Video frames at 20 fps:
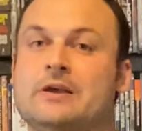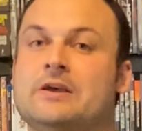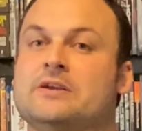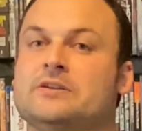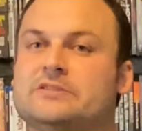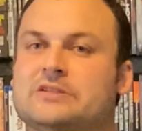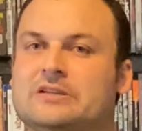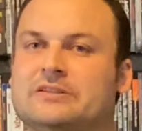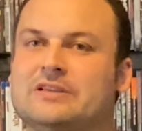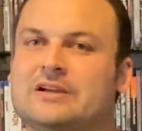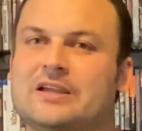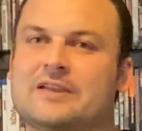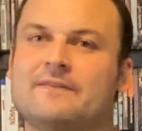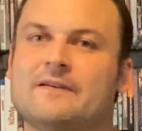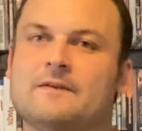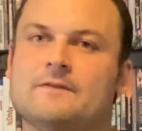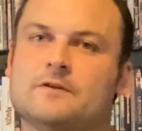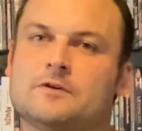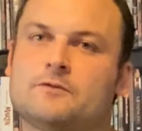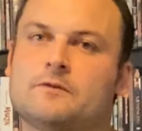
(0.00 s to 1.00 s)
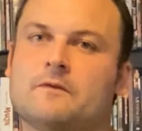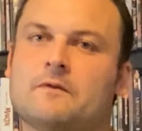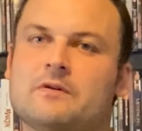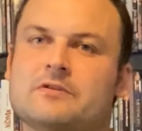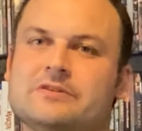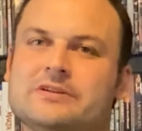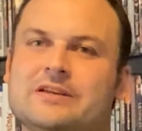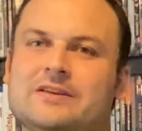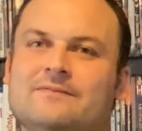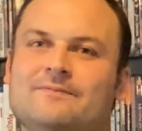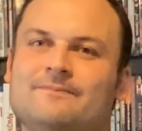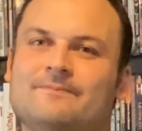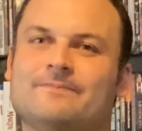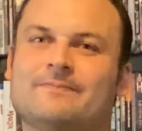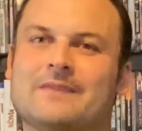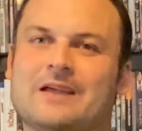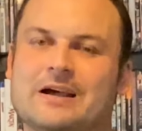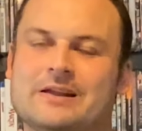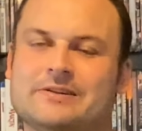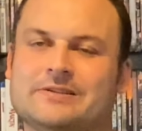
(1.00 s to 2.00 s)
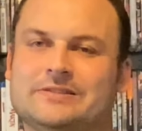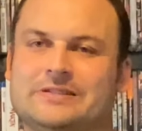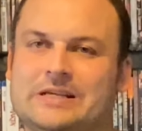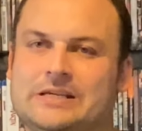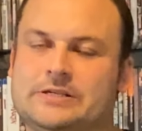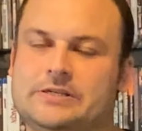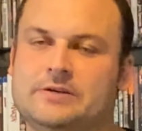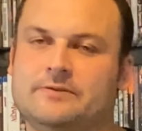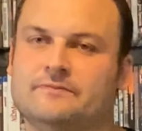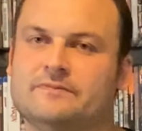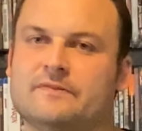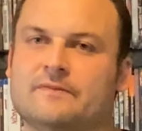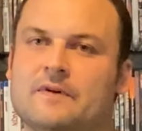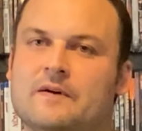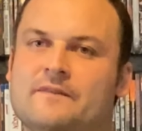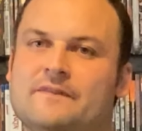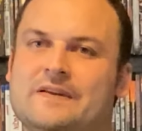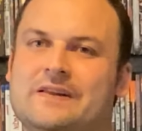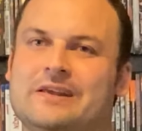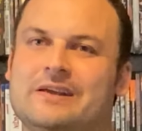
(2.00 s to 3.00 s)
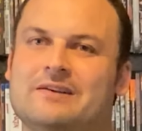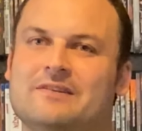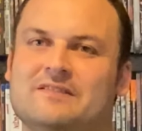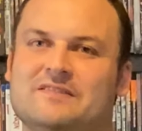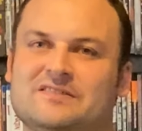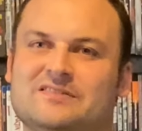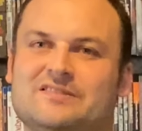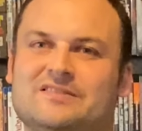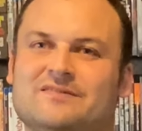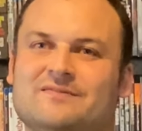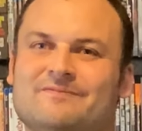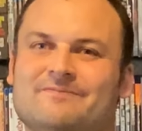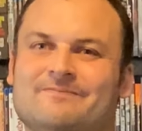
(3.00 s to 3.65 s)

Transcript: So thank you very much for watching and stay tuned for more videos.